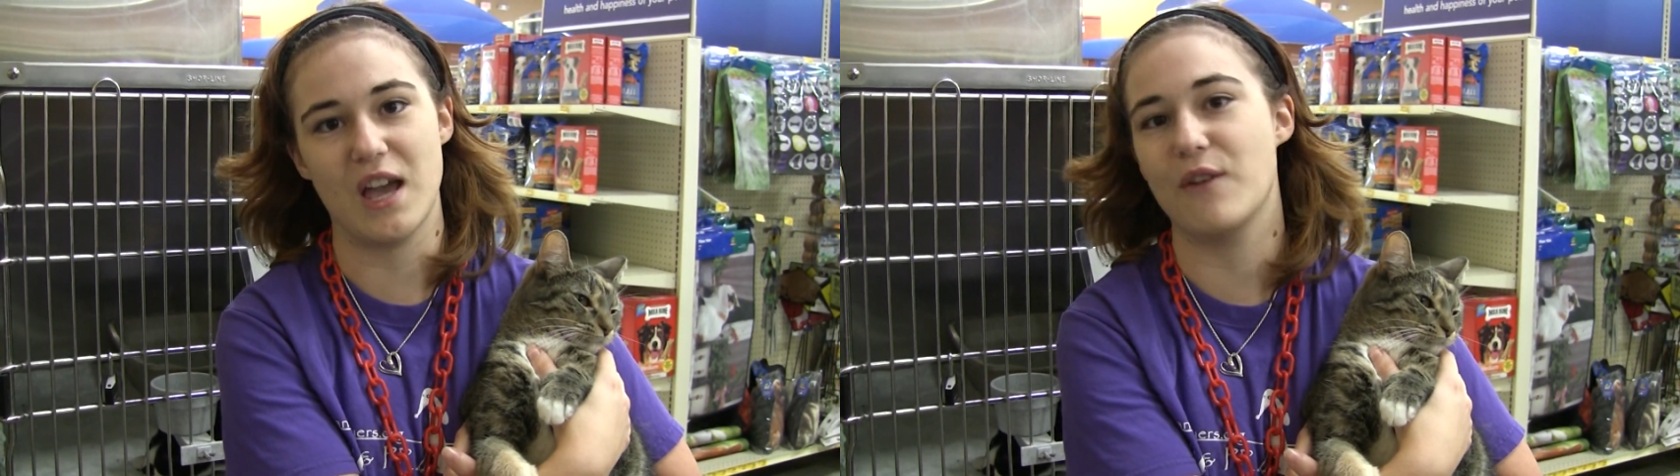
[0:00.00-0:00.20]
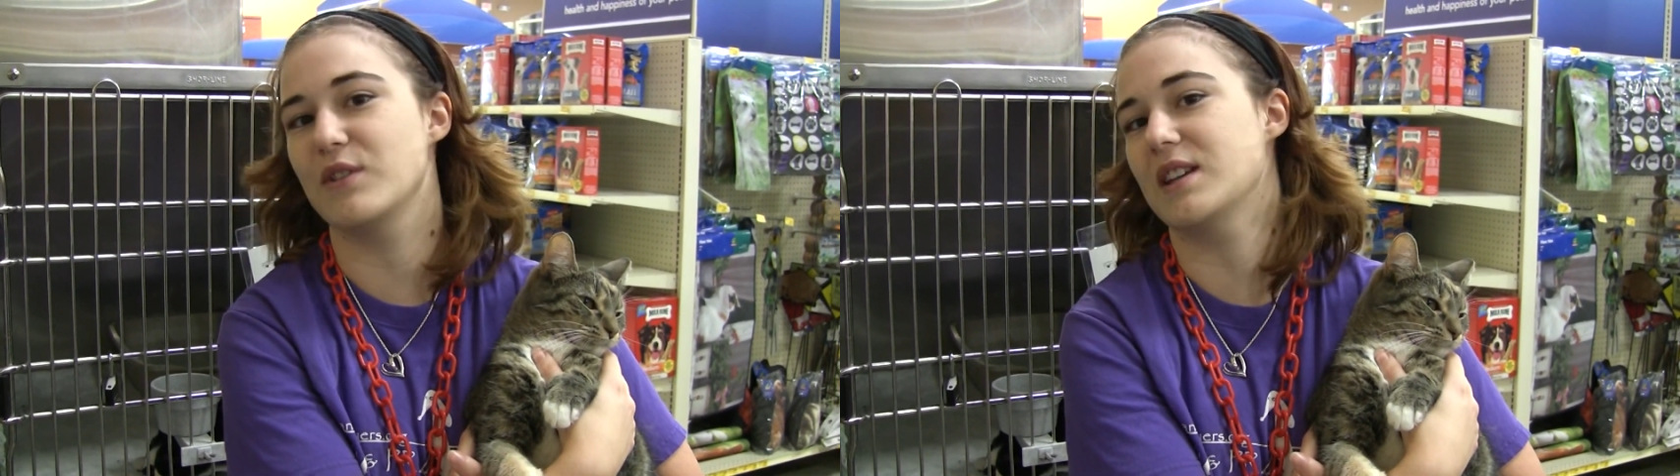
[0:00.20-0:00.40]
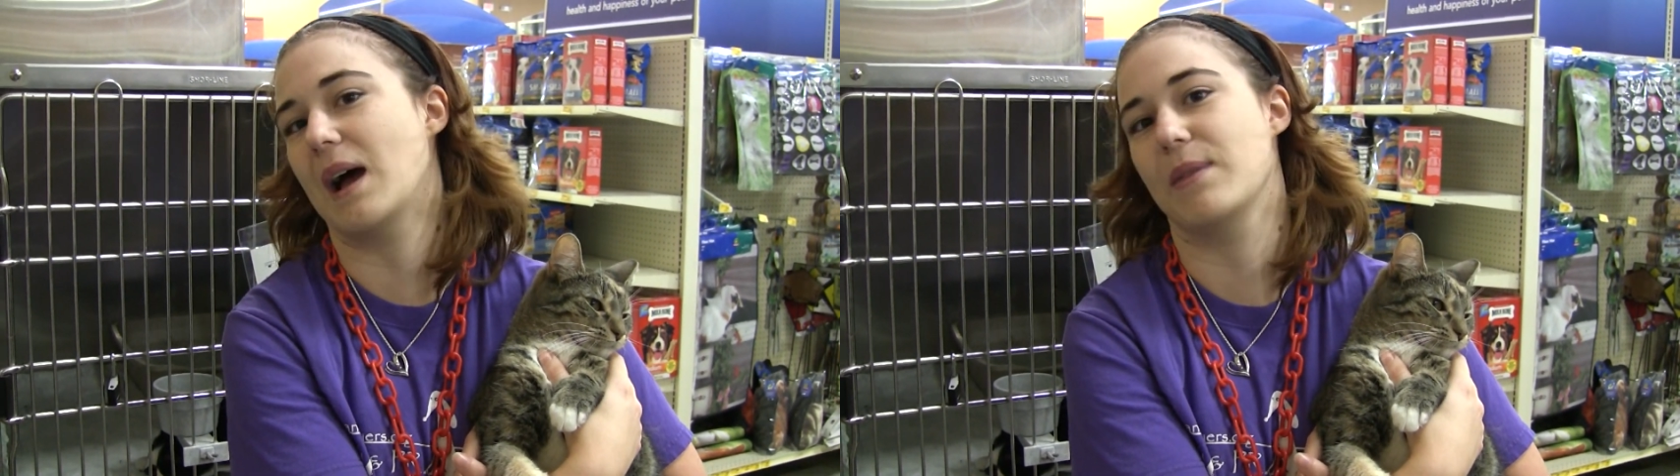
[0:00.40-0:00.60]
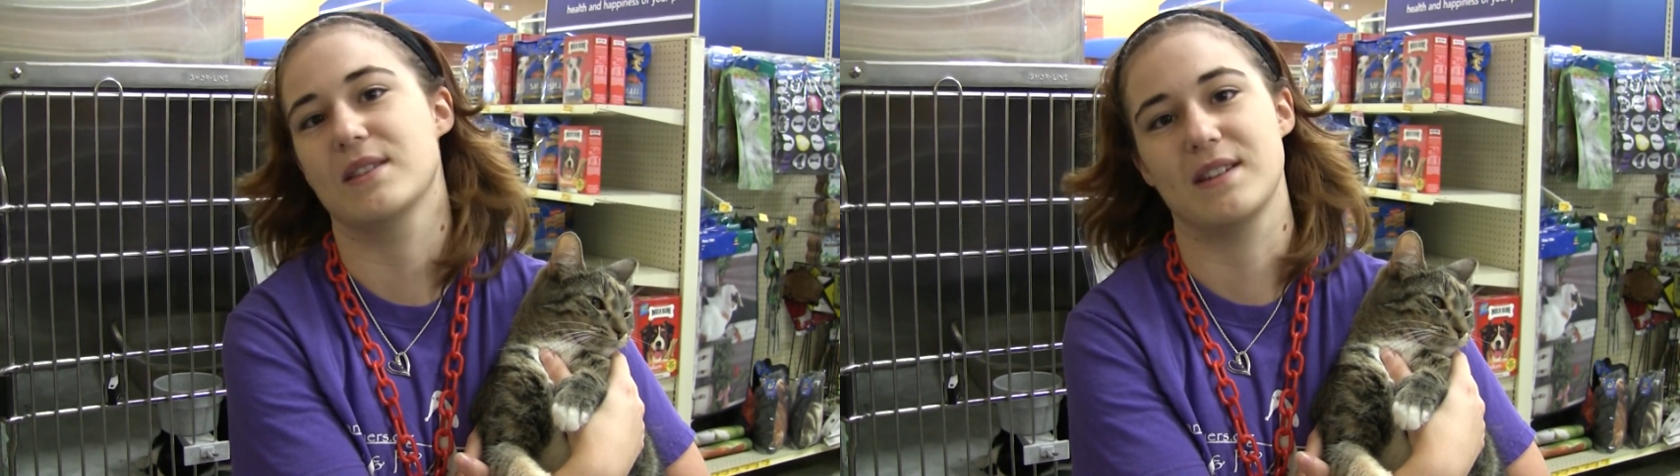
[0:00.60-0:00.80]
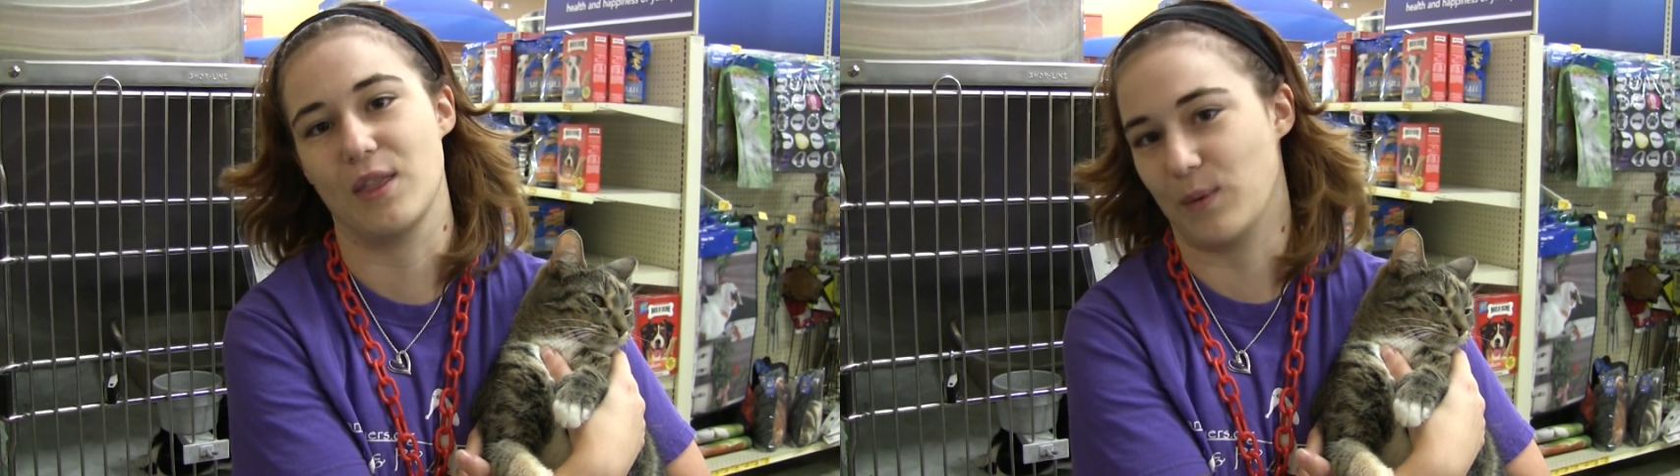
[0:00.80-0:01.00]
every time
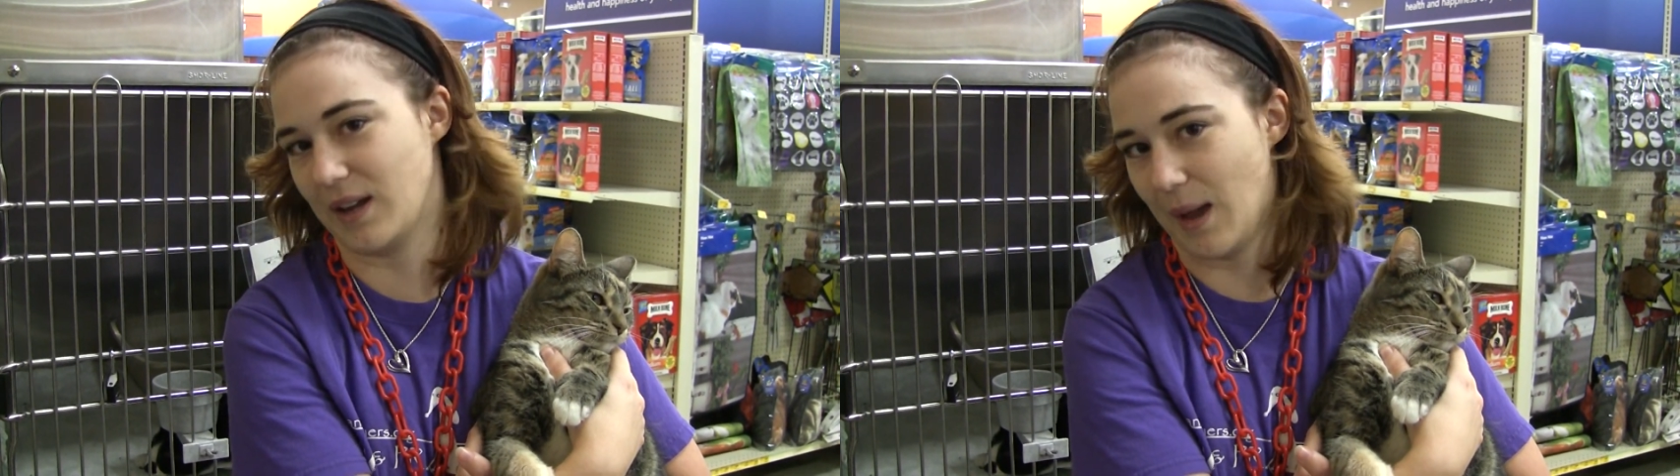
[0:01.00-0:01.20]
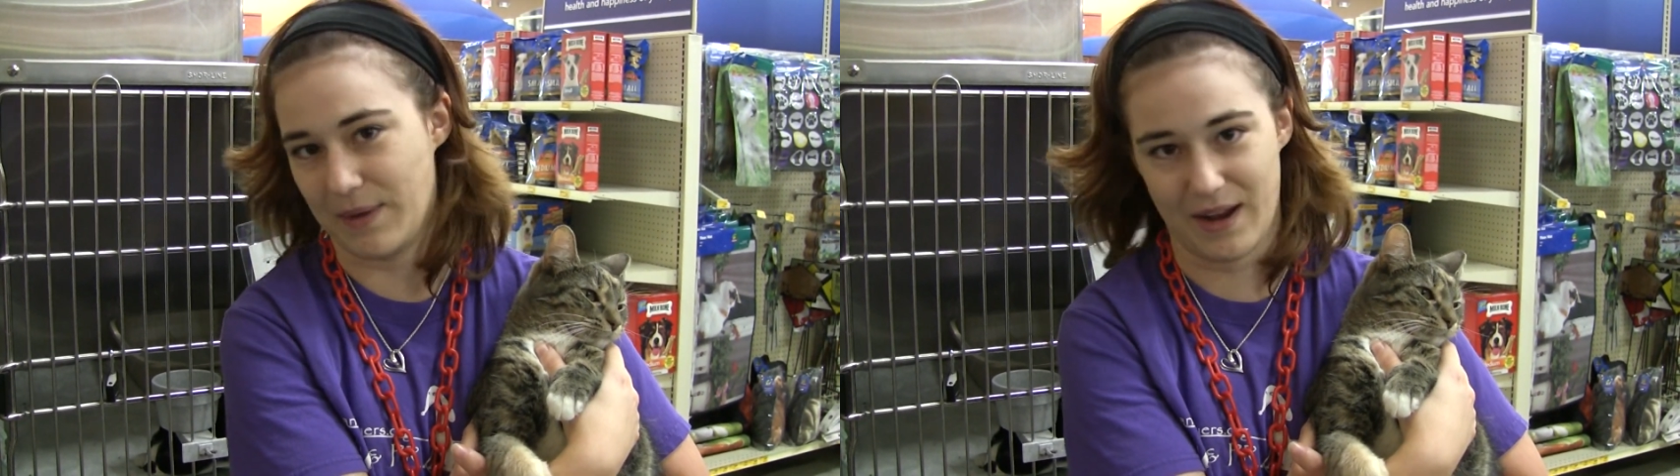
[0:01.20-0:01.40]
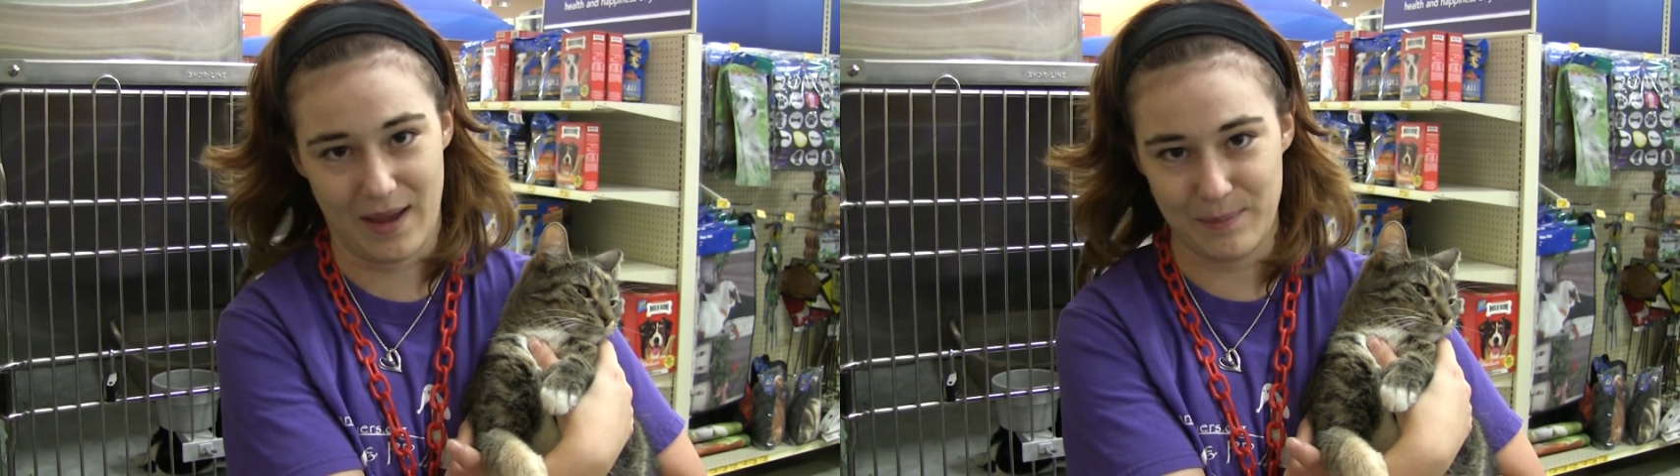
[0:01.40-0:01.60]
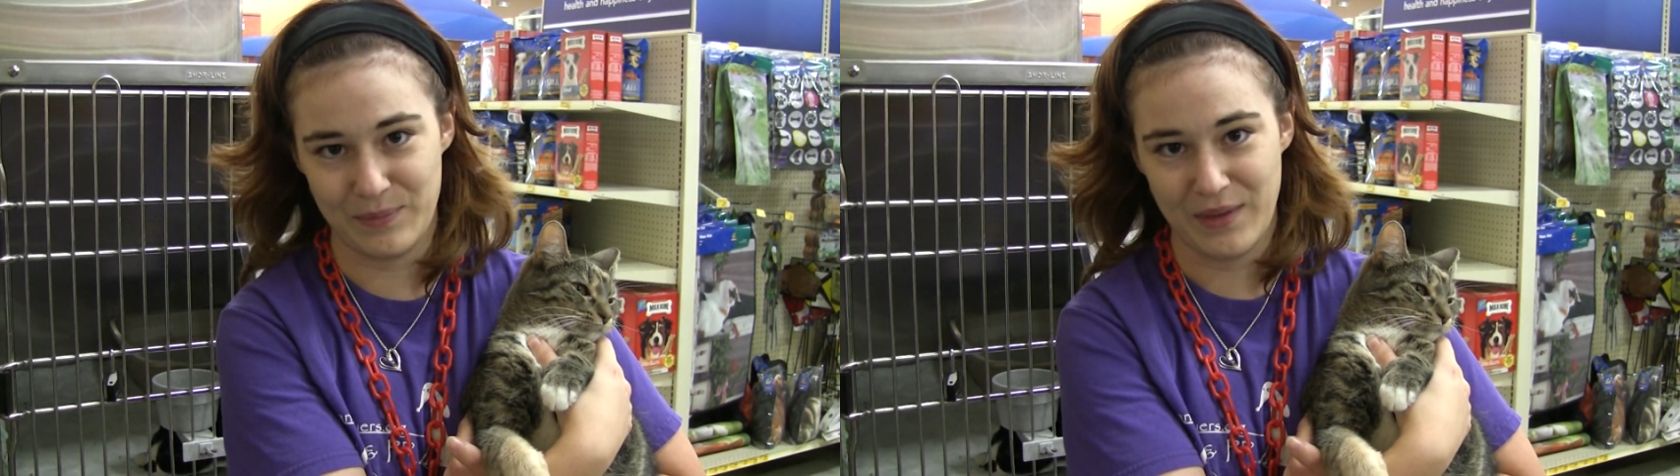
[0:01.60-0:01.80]
there's another one coming up.